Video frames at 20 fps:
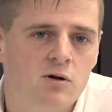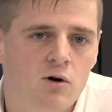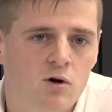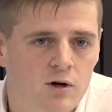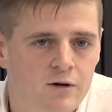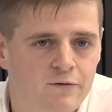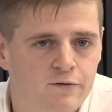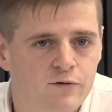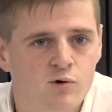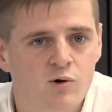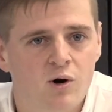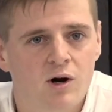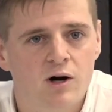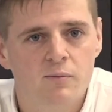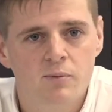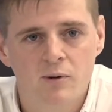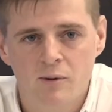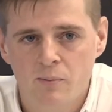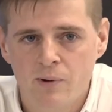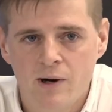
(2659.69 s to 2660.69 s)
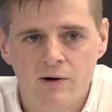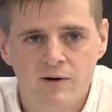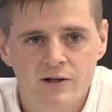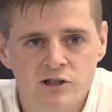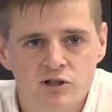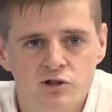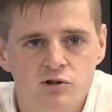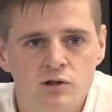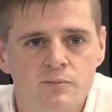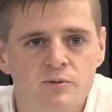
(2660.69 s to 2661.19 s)
or if you are
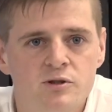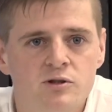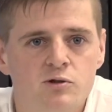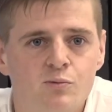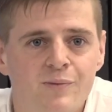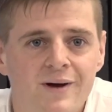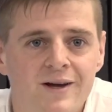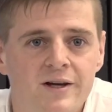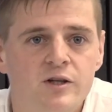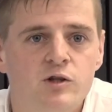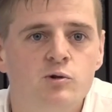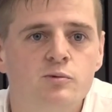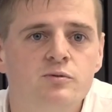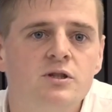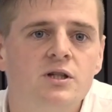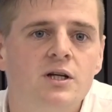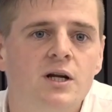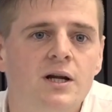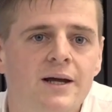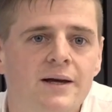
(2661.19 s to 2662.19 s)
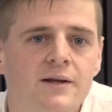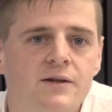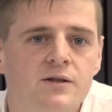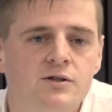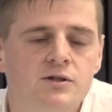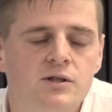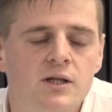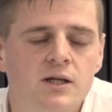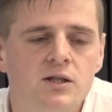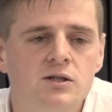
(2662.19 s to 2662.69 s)
preparing strips to make cubes in a later
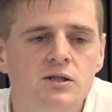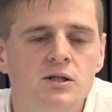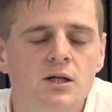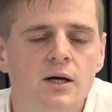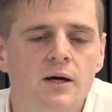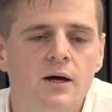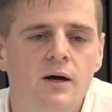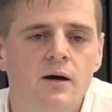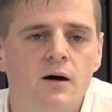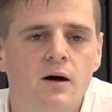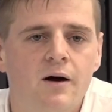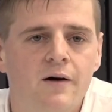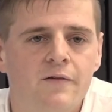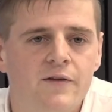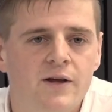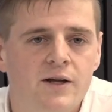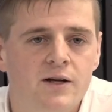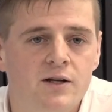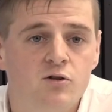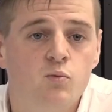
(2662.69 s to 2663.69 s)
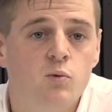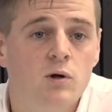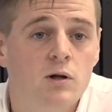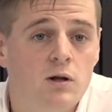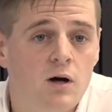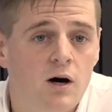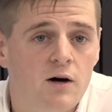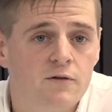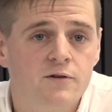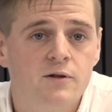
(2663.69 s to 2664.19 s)
stage, then it
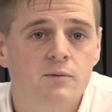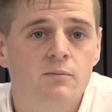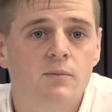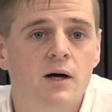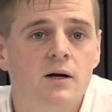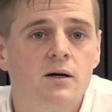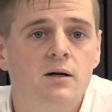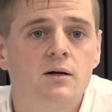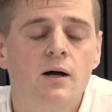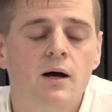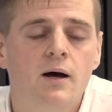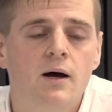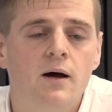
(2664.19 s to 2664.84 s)
will often matter.